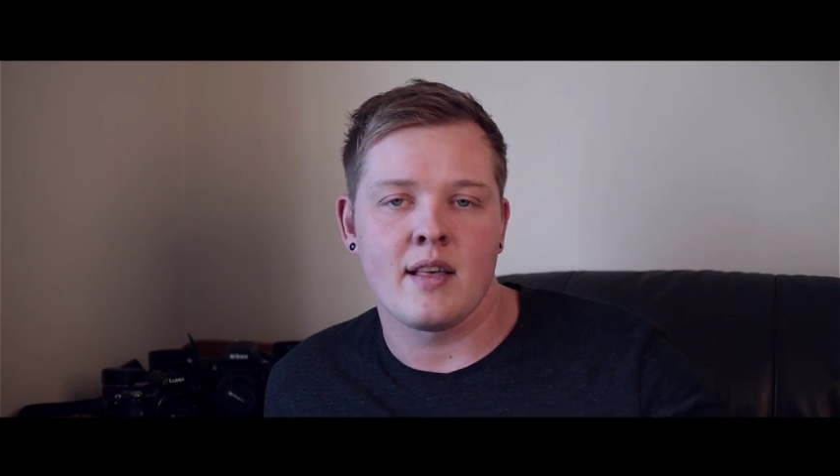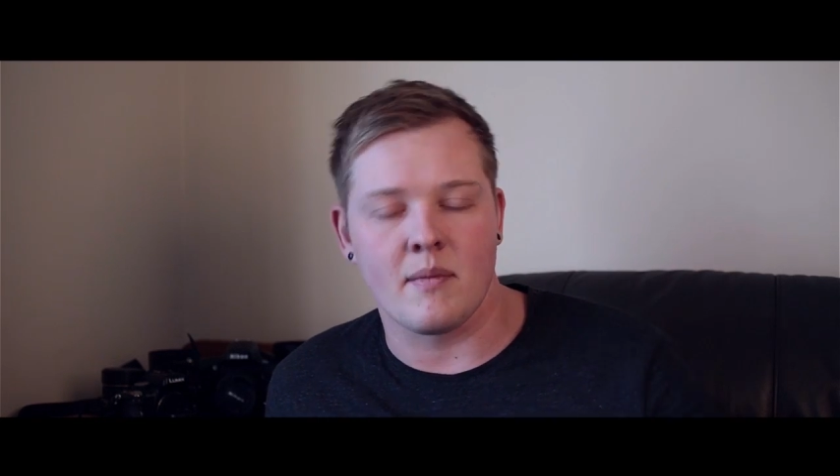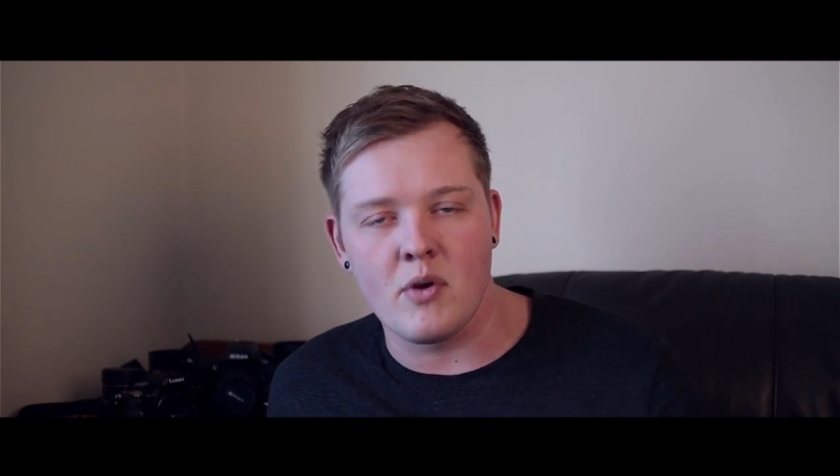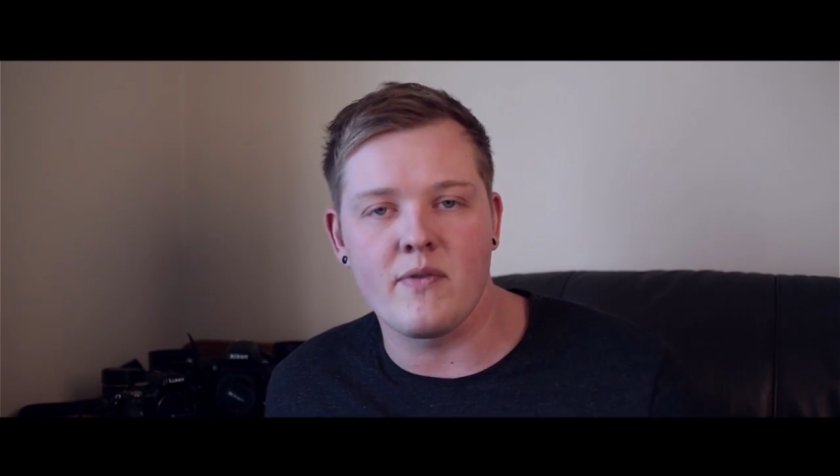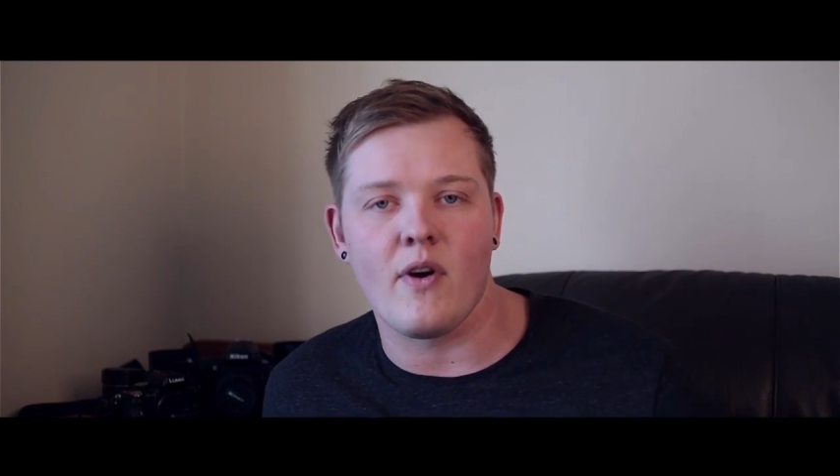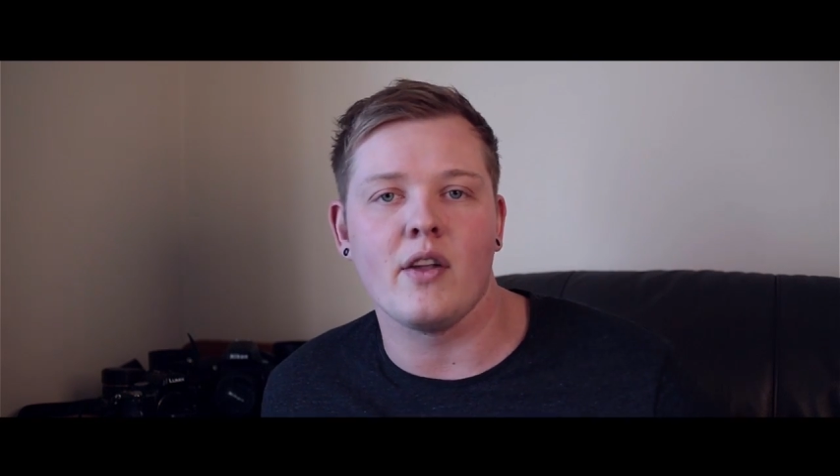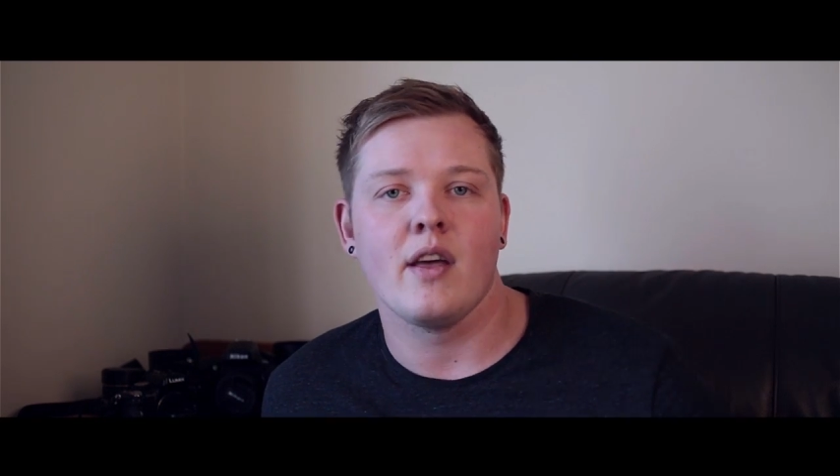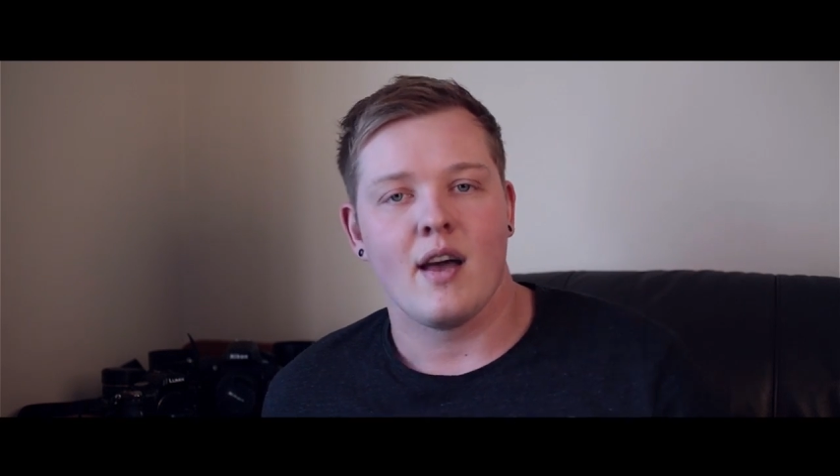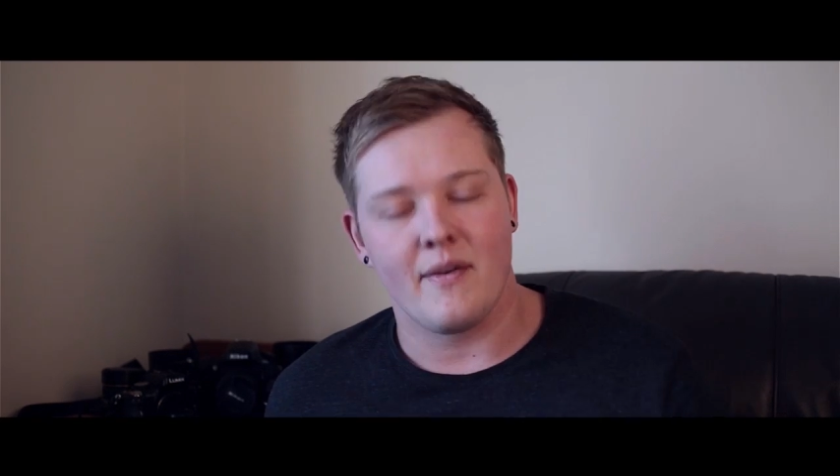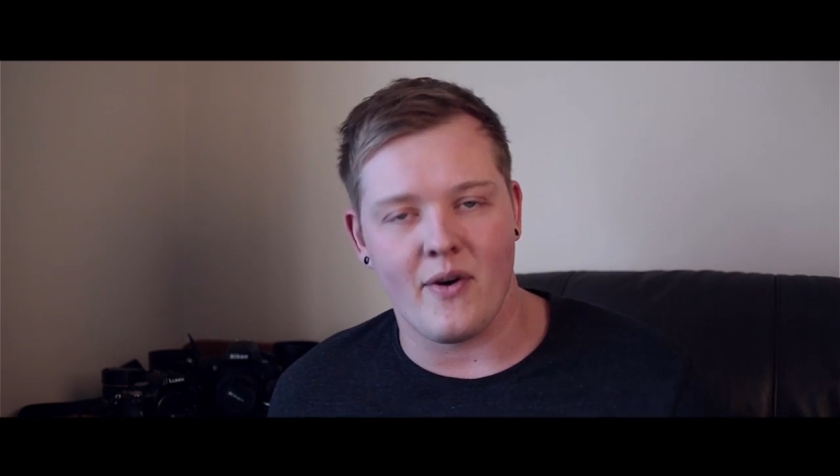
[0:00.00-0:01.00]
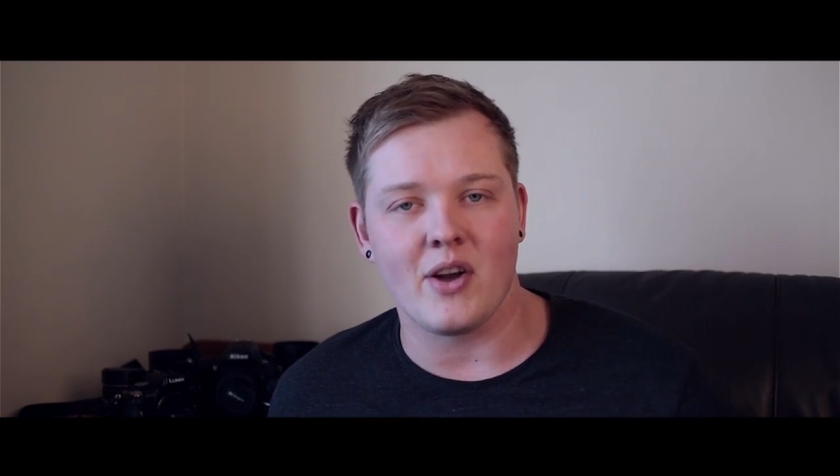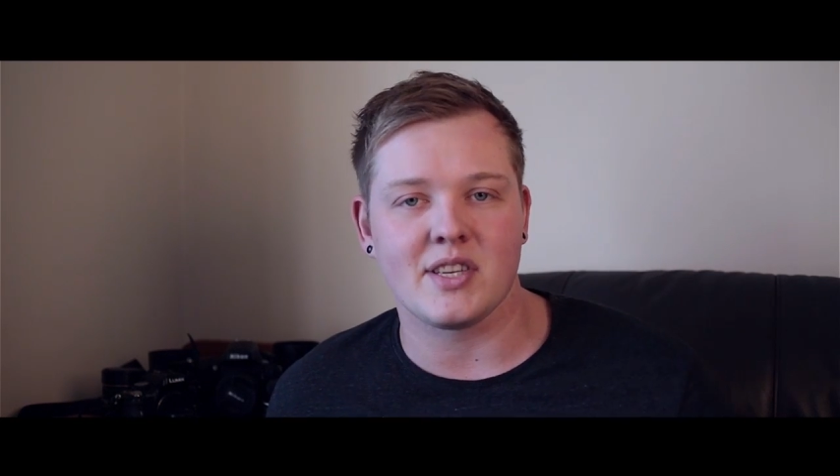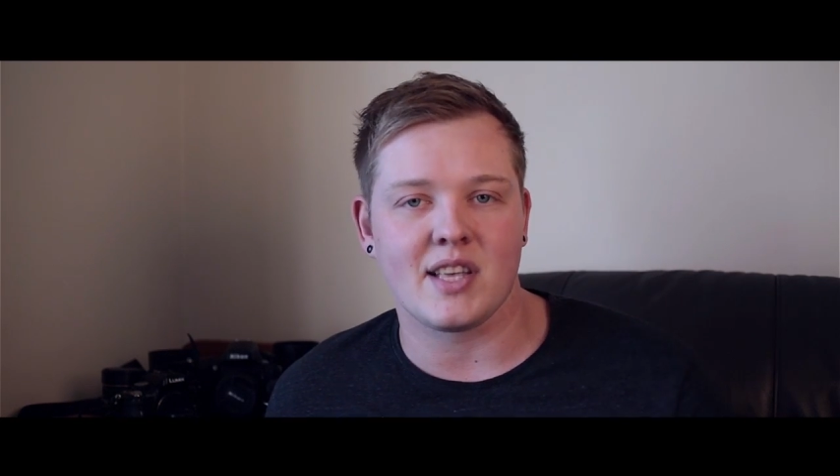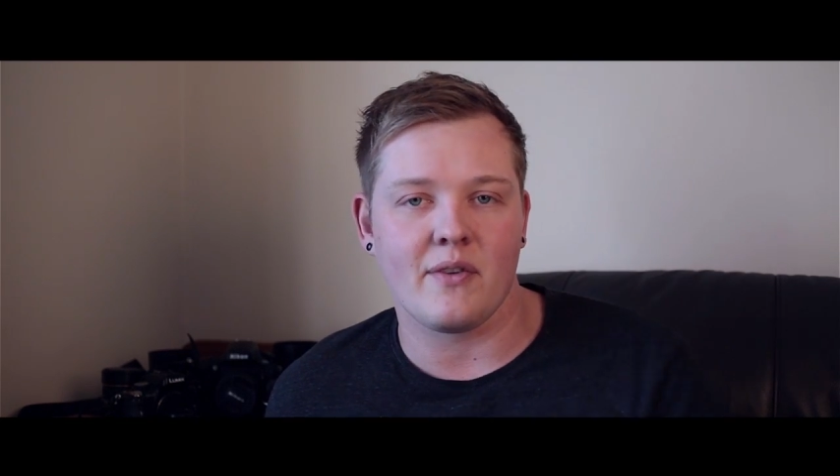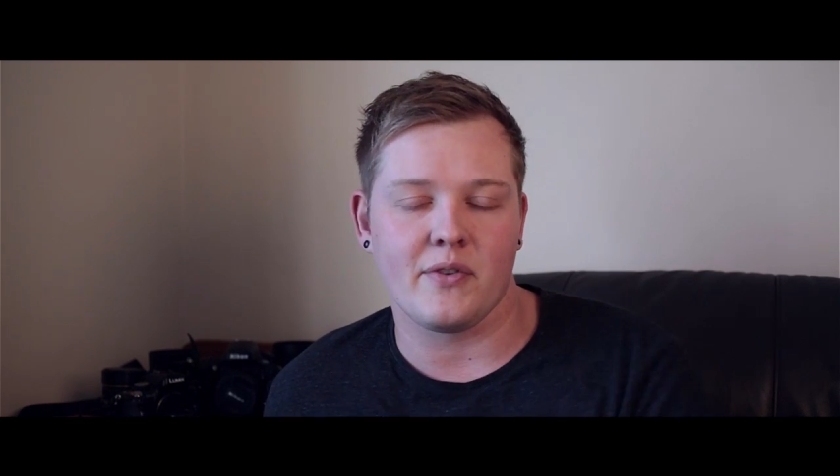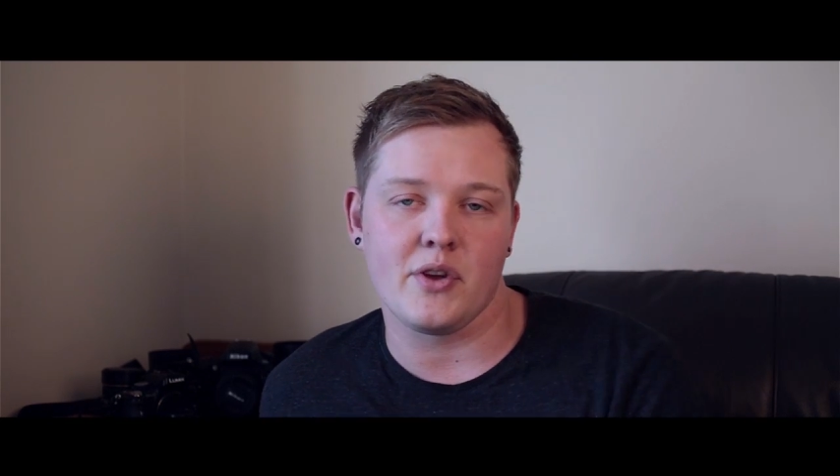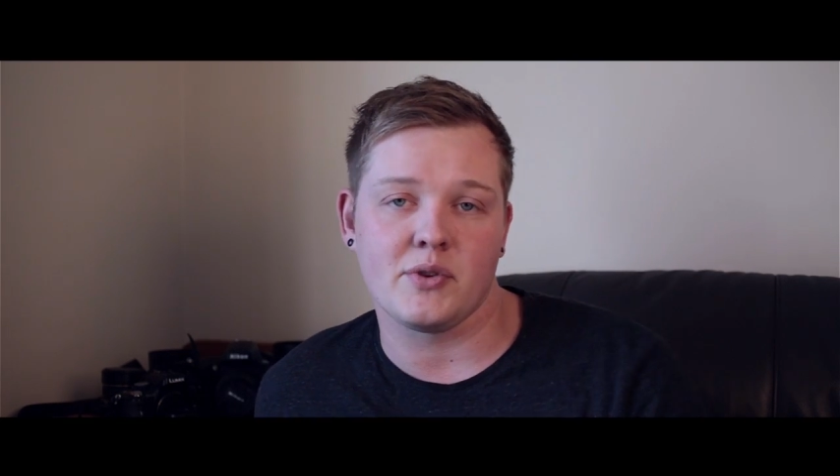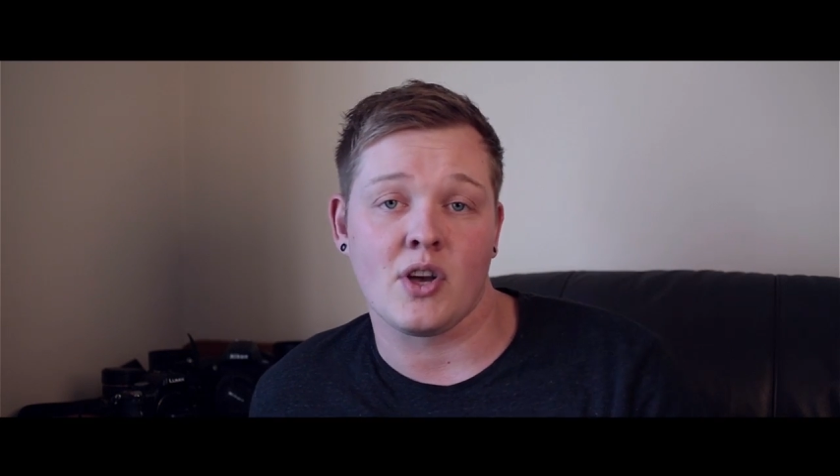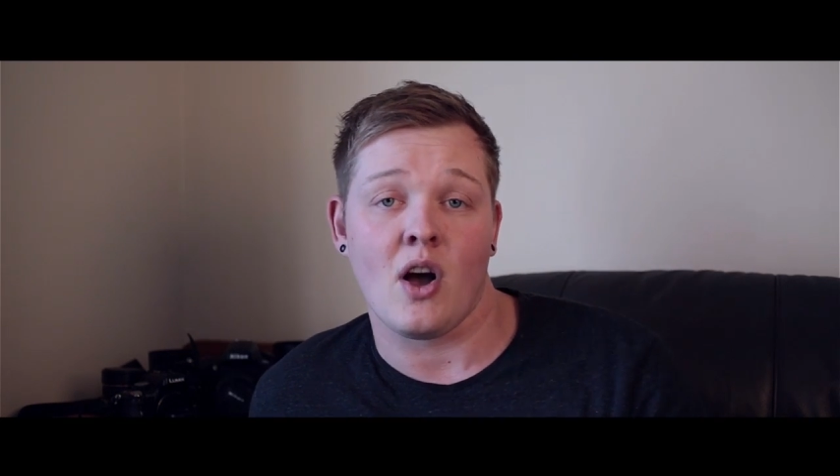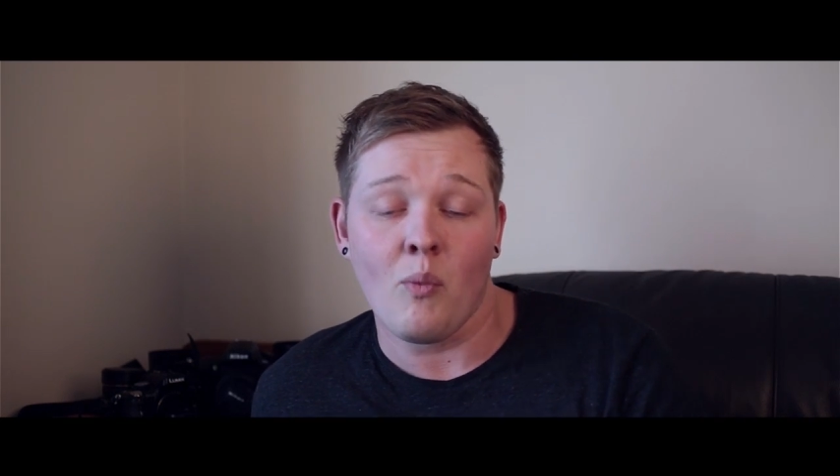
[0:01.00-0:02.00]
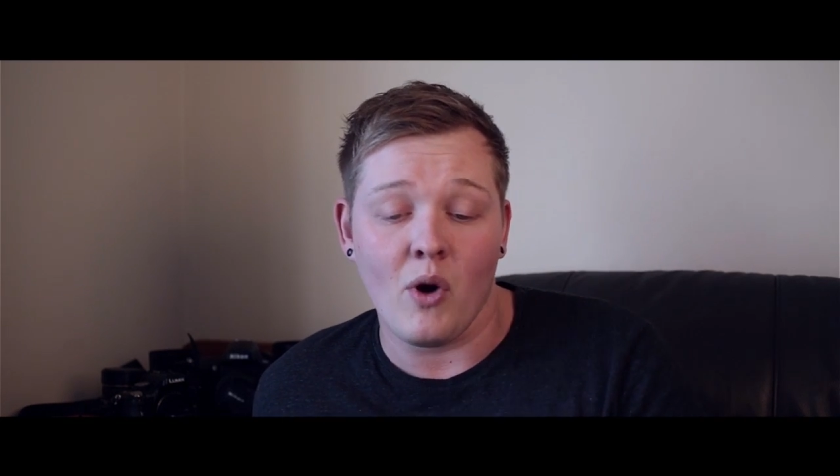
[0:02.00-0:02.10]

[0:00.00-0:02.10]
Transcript: So move on and find yourself a new shot.